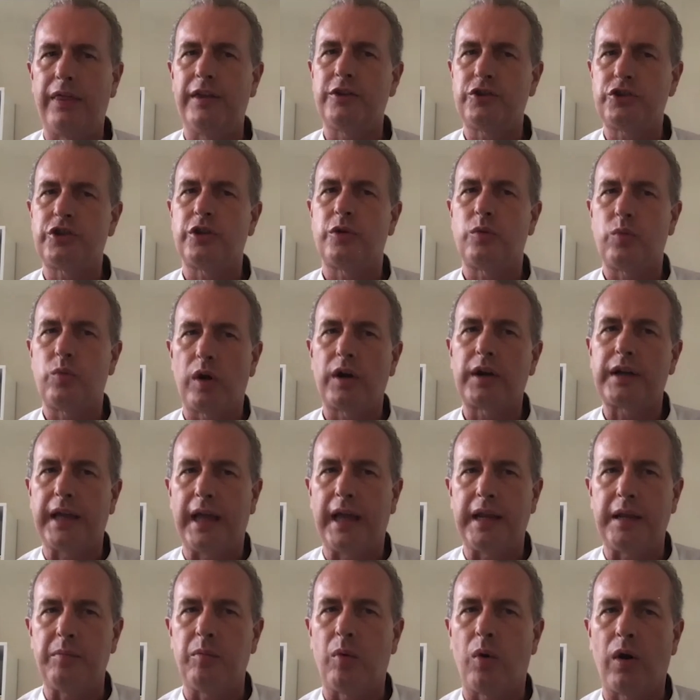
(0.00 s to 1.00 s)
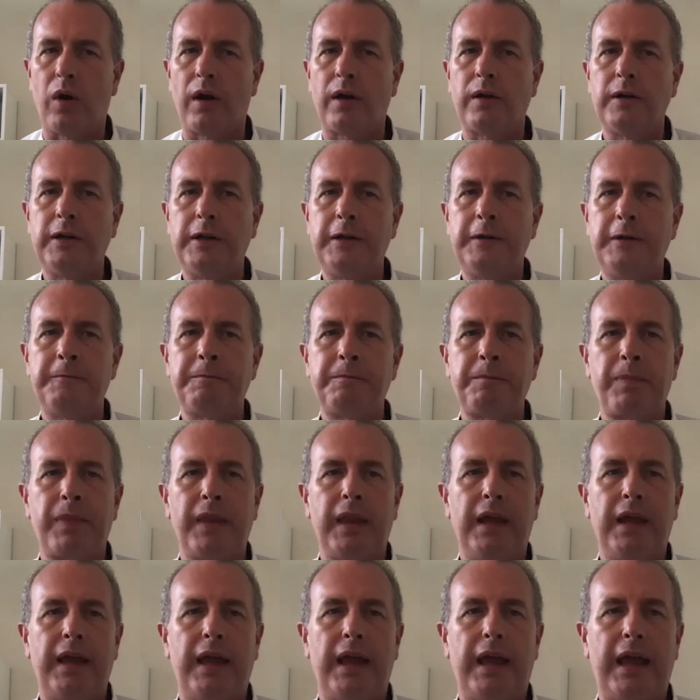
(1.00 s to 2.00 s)
should work anymore.
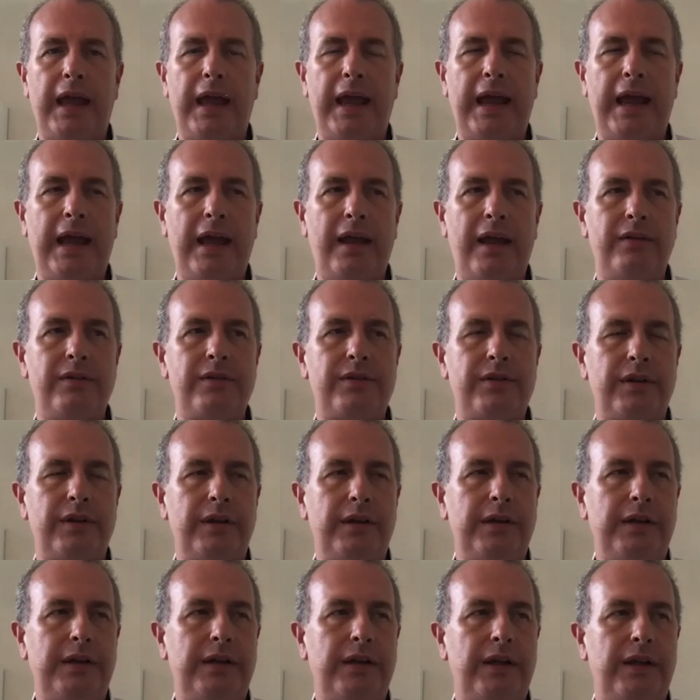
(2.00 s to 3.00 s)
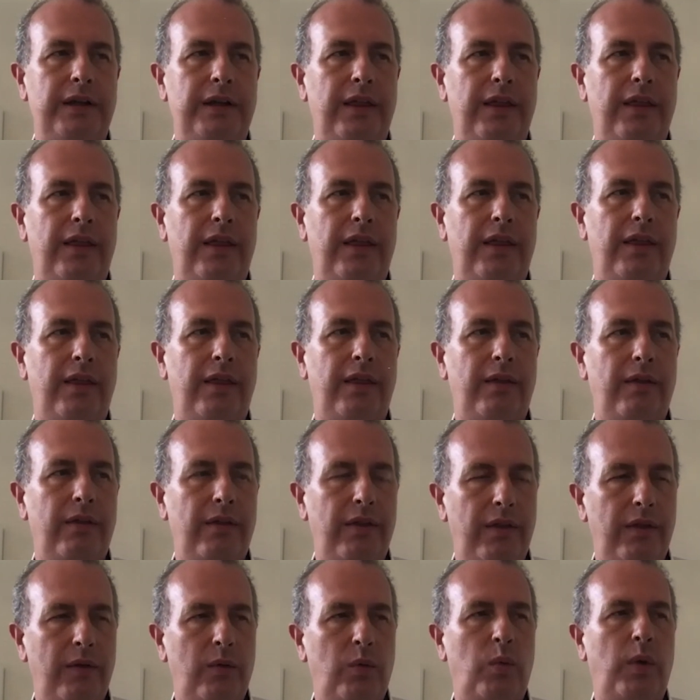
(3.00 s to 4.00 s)
And
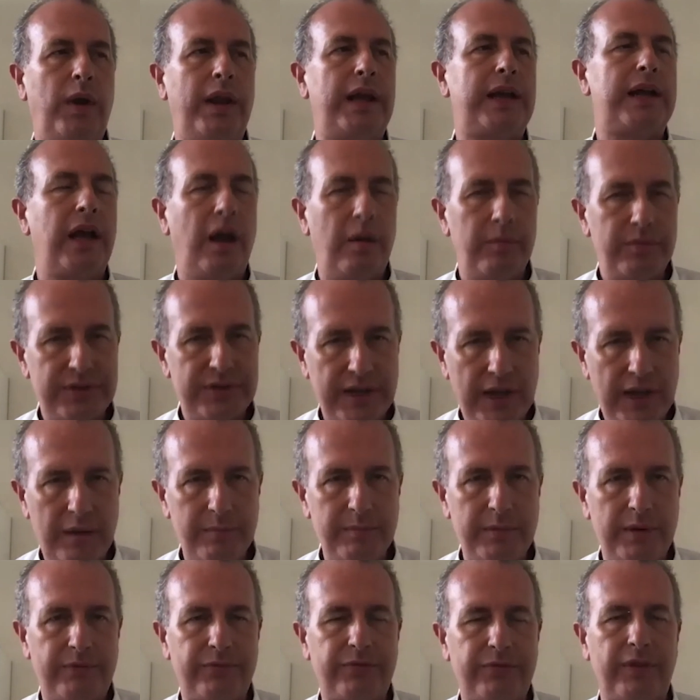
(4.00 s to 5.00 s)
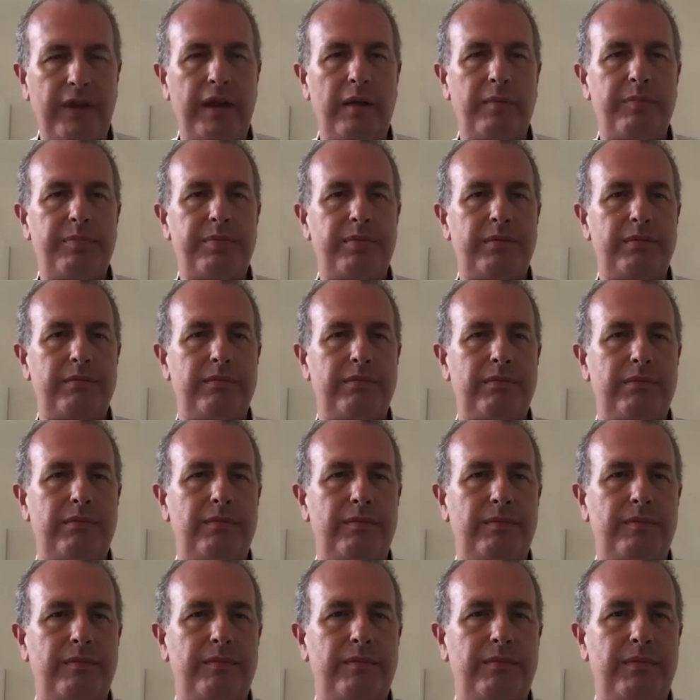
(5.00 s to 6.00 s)
when it comes time to flip,
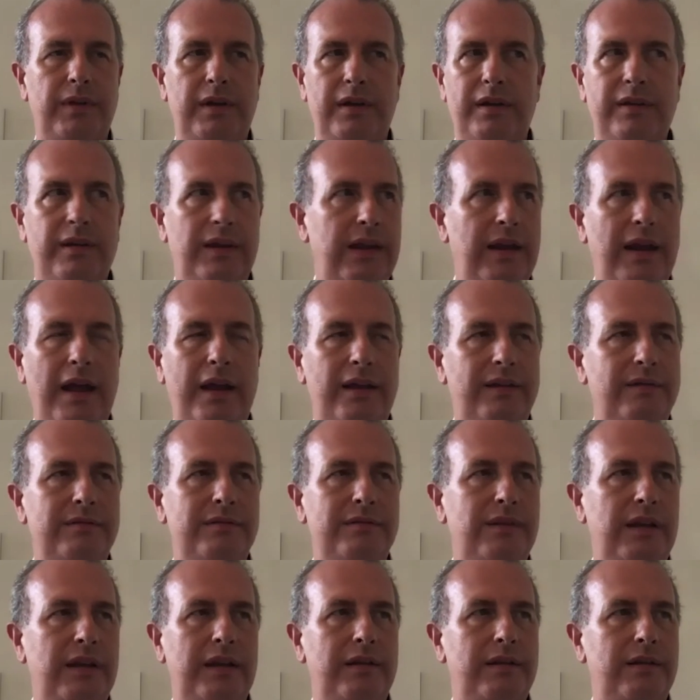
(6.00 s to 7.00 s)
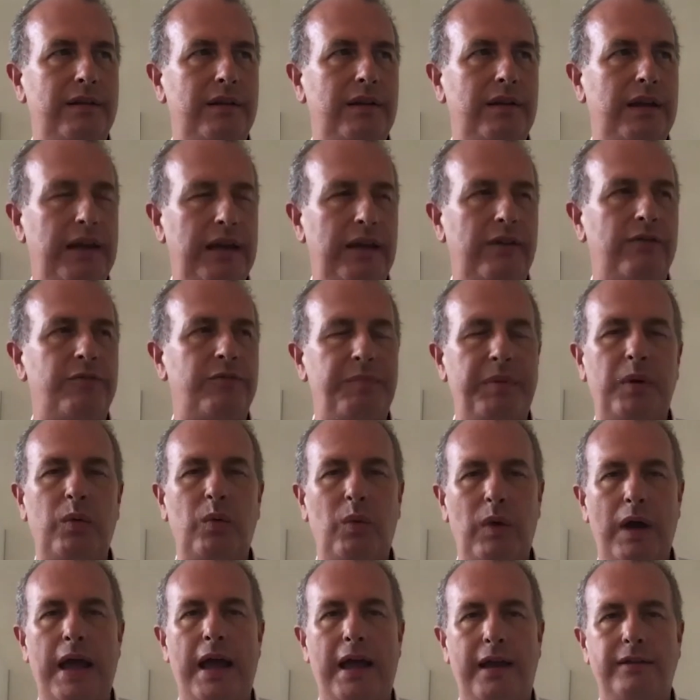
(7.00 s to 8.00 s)
and not if, but
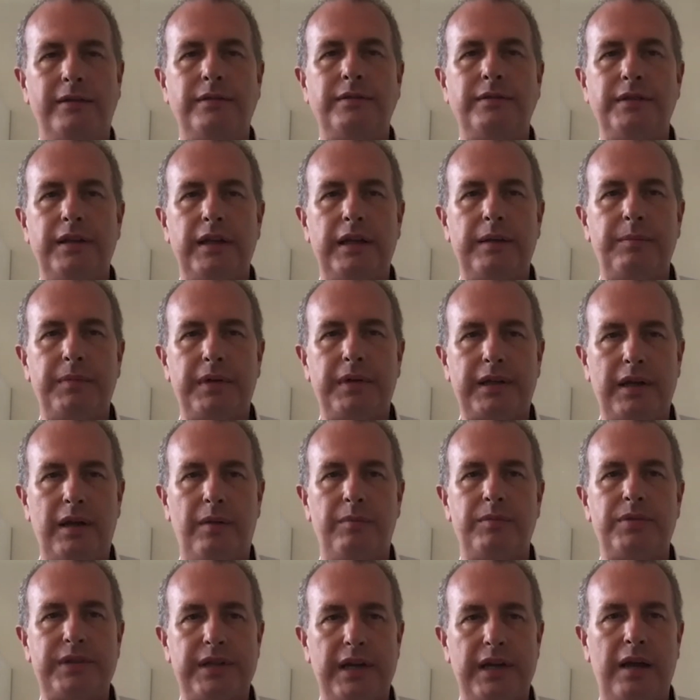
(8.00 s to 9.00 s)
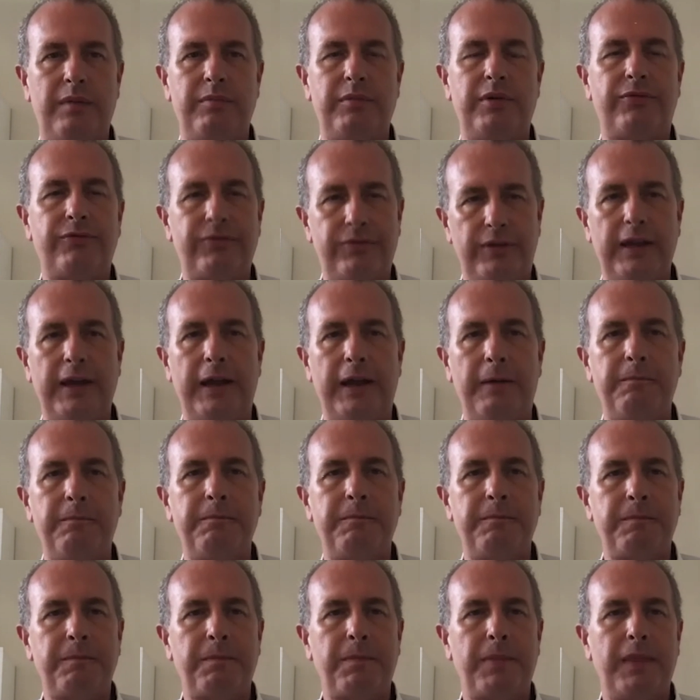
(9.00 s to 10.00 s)
when it comes time to flip,
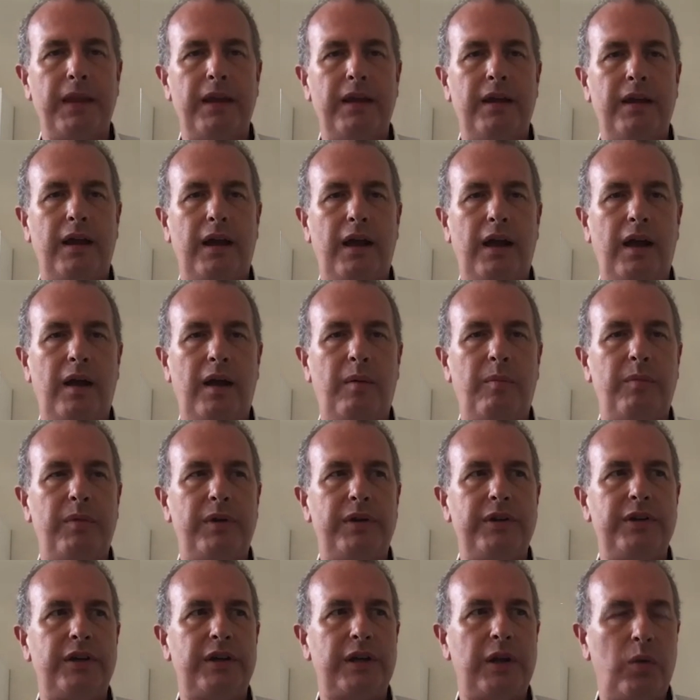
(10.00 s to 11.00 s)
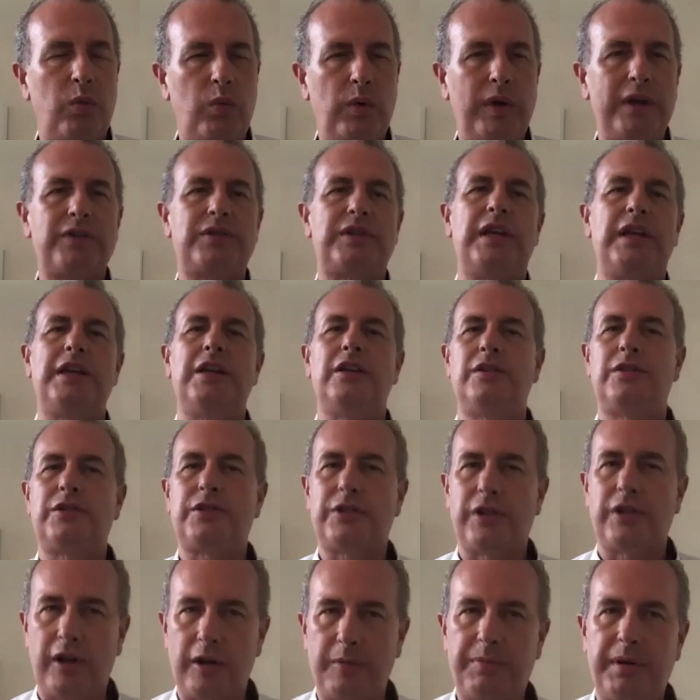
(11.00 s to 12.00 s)
you're going to wish that you had
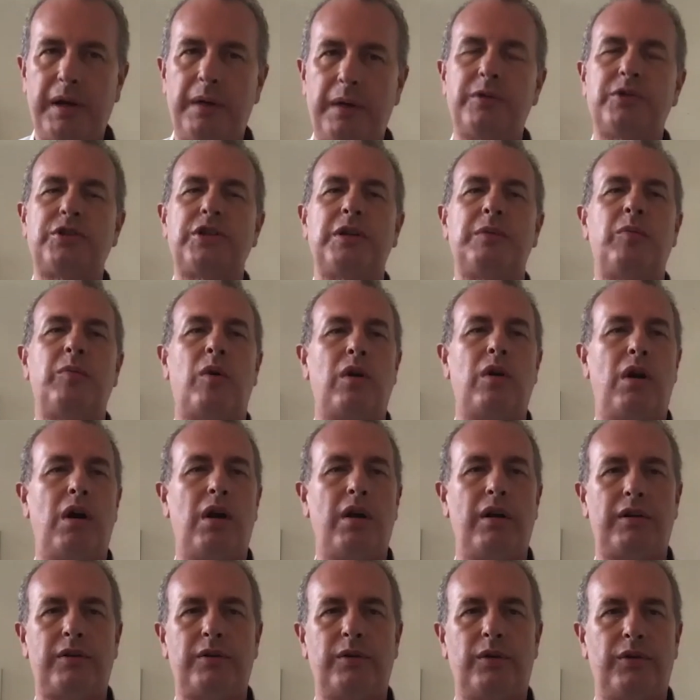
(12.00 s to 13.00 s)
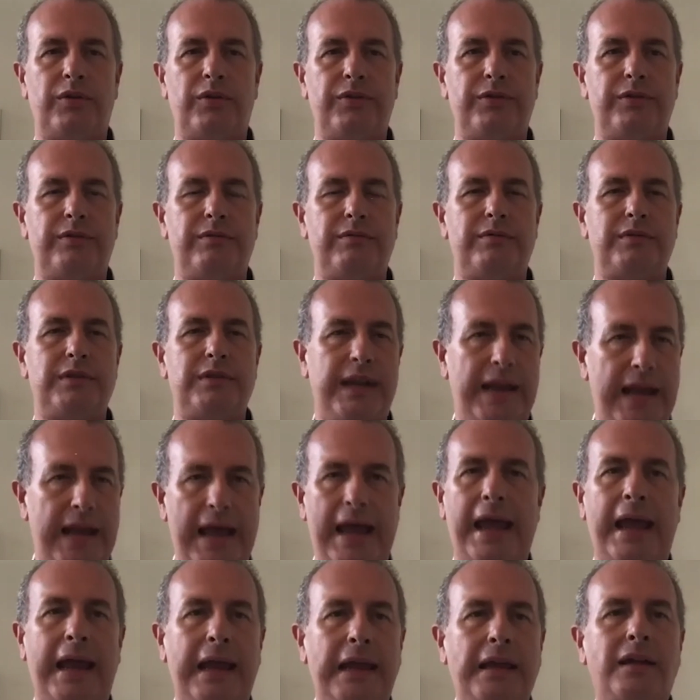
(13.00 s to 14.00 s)
started publishing more articles
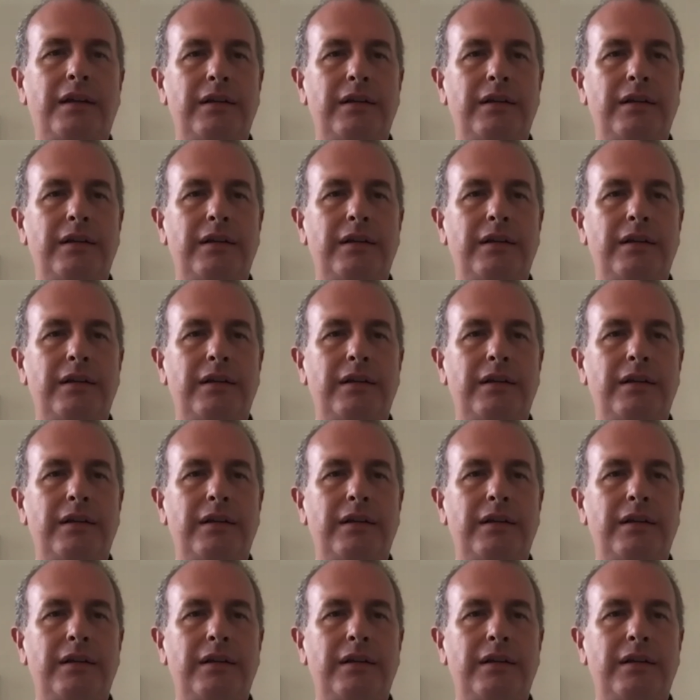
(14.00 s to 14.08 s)
today,